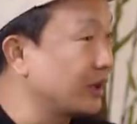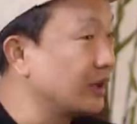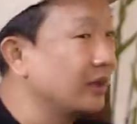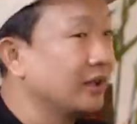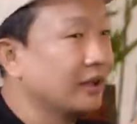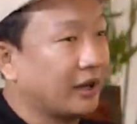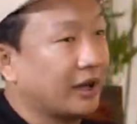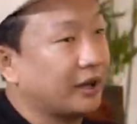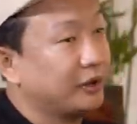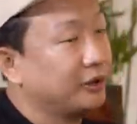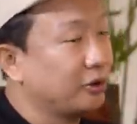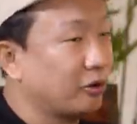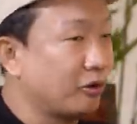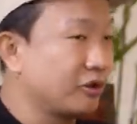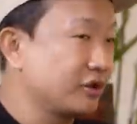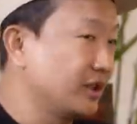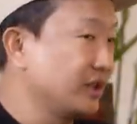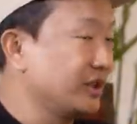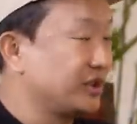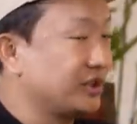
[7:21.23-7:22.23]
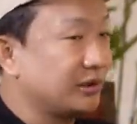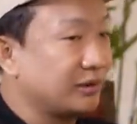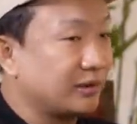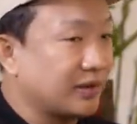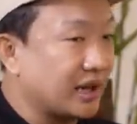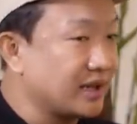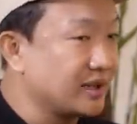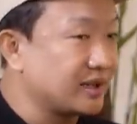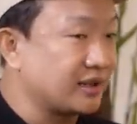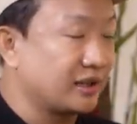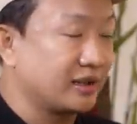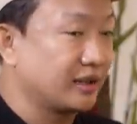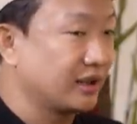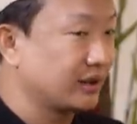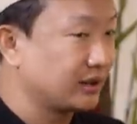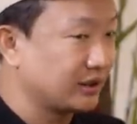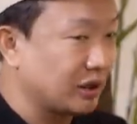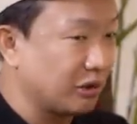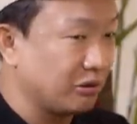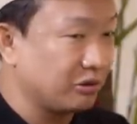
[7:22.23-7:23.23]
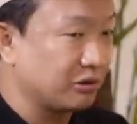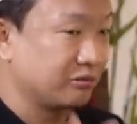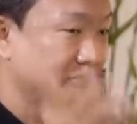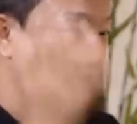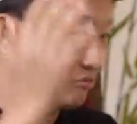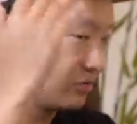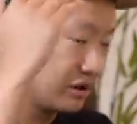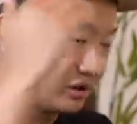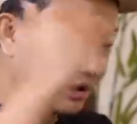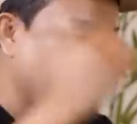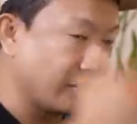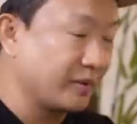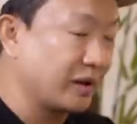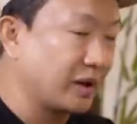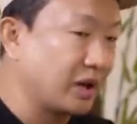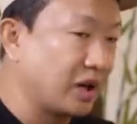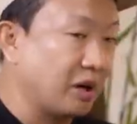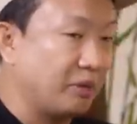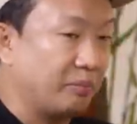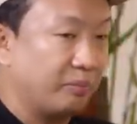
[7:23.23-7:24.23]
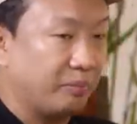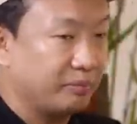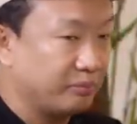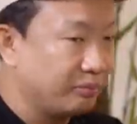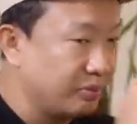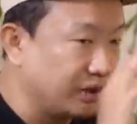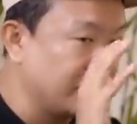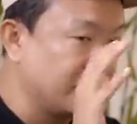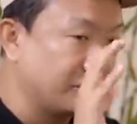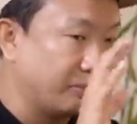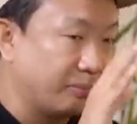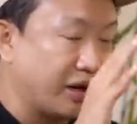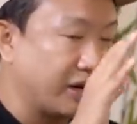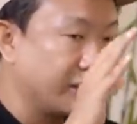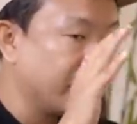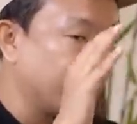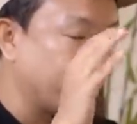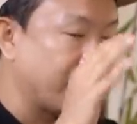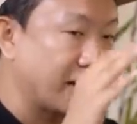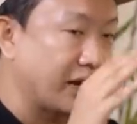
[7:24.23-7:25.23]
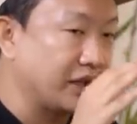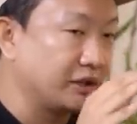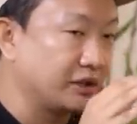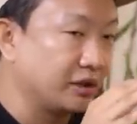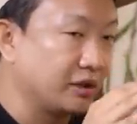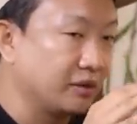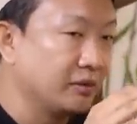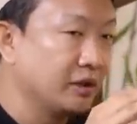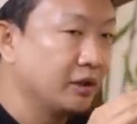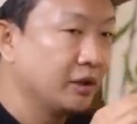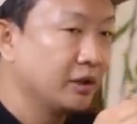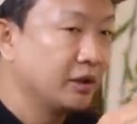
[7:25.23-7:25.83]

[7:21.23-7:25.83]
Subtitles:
growing and notice you guys are like now coming up being the pioneer right now